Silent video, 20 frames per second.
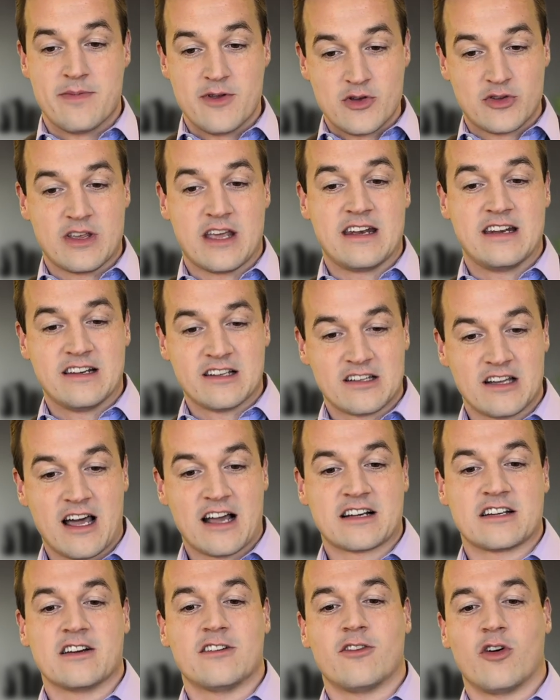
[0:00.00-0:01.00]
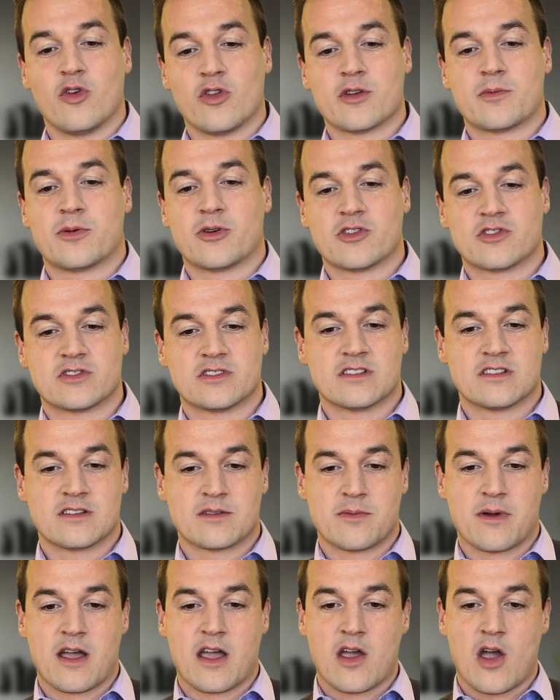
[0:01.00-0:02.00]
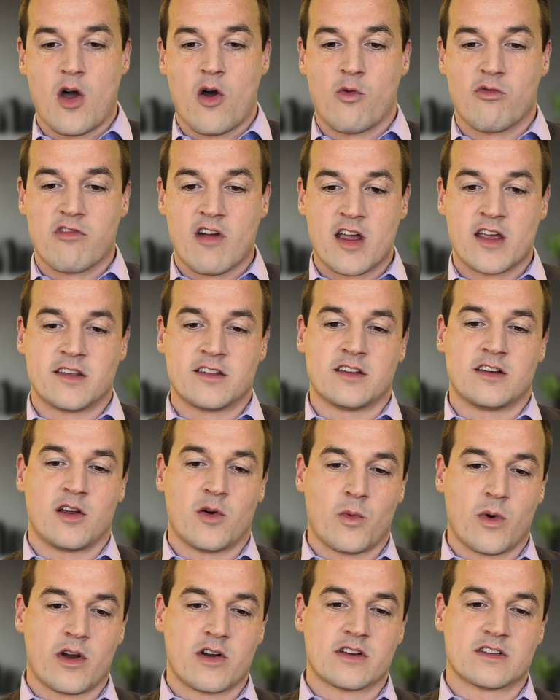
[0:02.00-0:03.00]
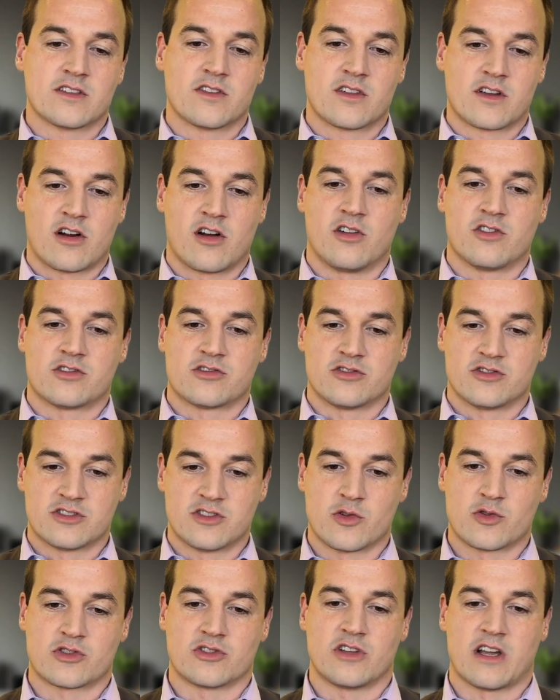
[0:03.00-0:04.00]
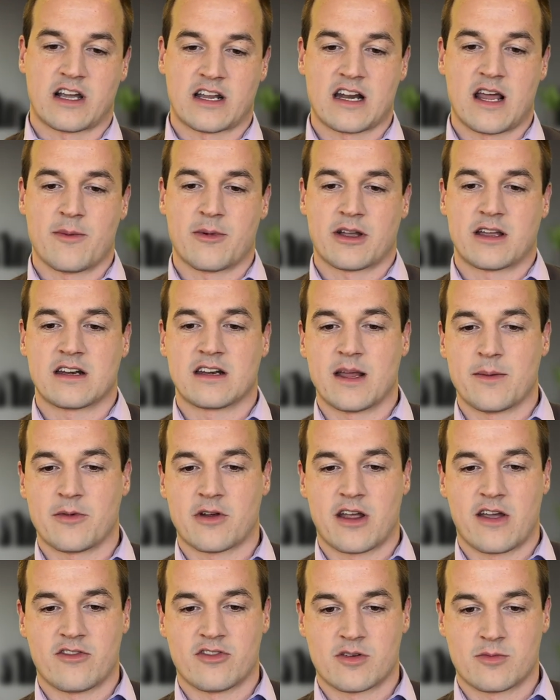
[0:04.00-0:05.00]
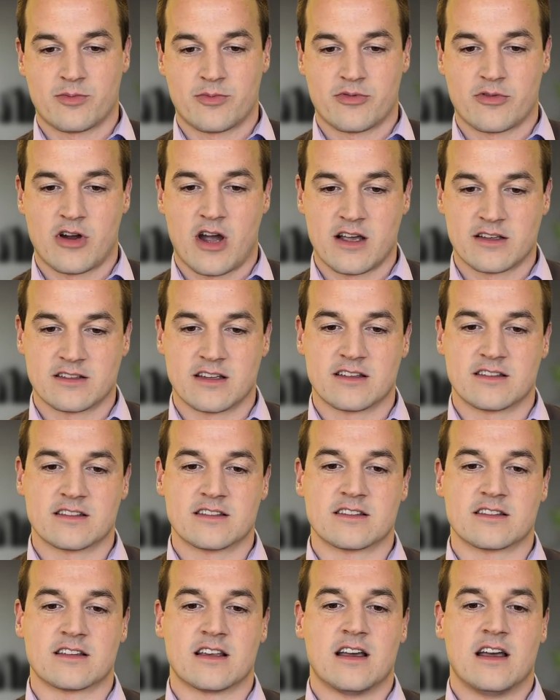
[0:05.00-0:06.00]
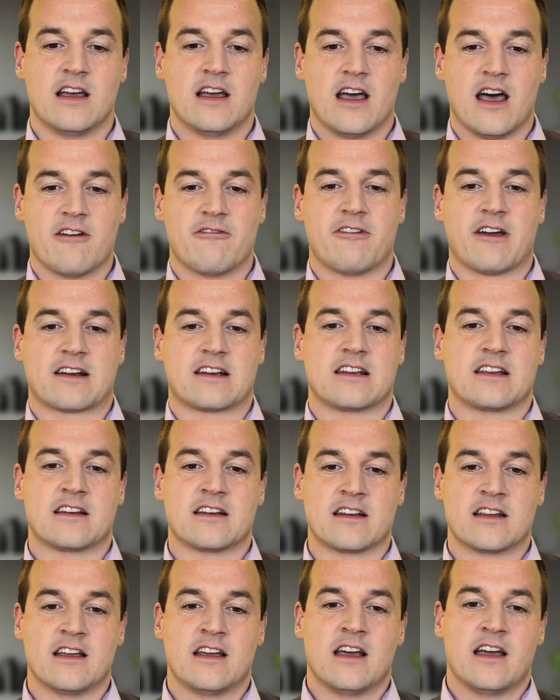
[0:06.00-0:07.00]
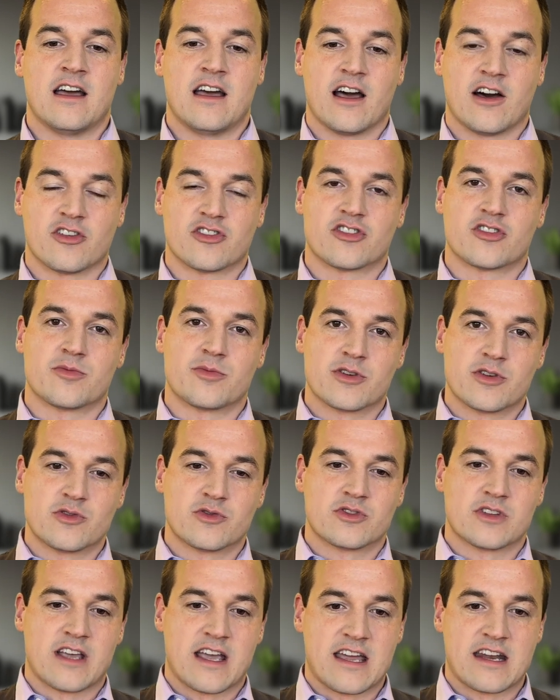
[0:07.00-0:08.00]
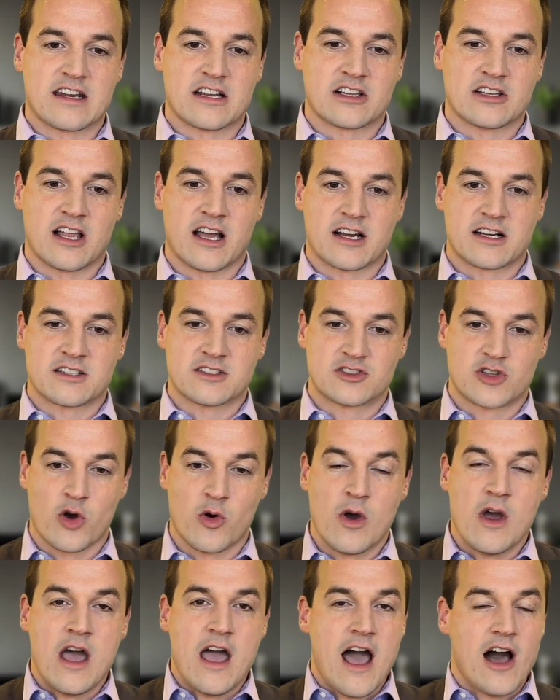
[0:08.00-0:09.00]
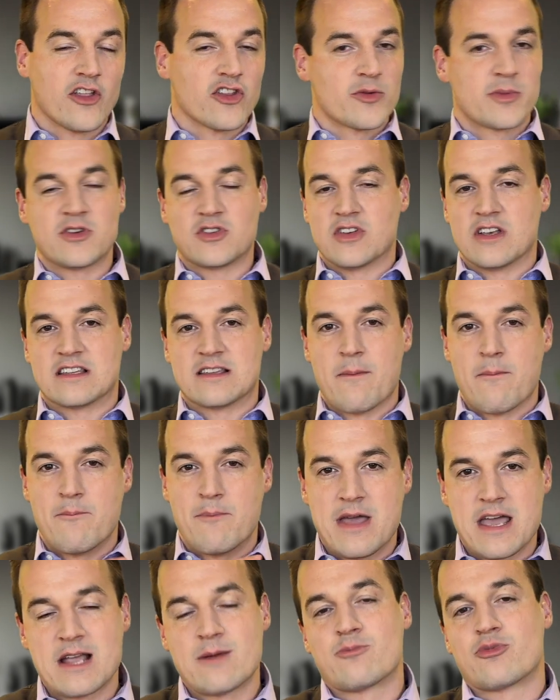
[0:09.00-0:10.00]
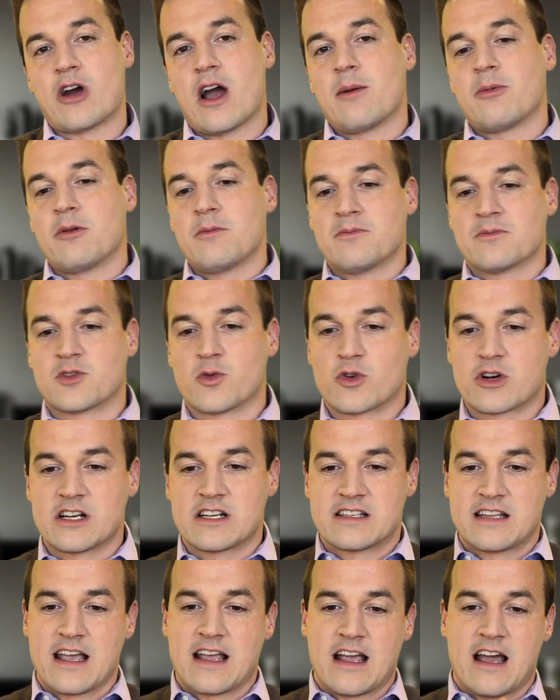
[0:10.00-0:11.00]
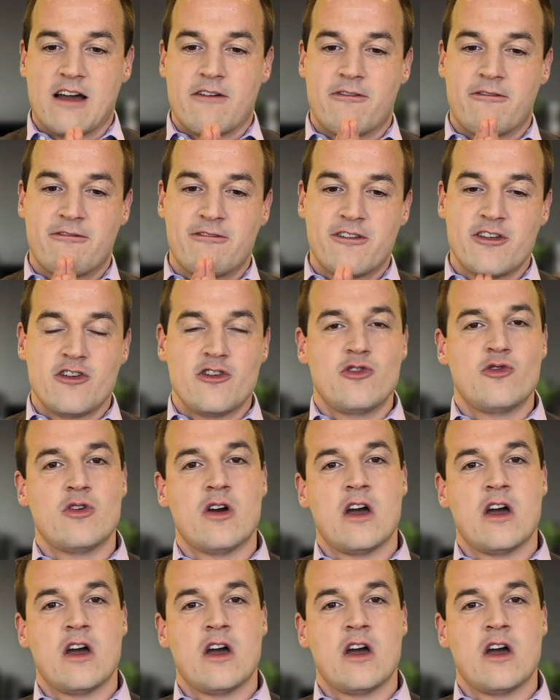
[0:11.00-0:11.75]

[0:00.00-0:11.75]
and neglect of older persons by raising awareness of the cultural, social, economic, and demographic processes affecting elder abuse and neglect. And so elder abuse, it's a big problem. So we're going to take a few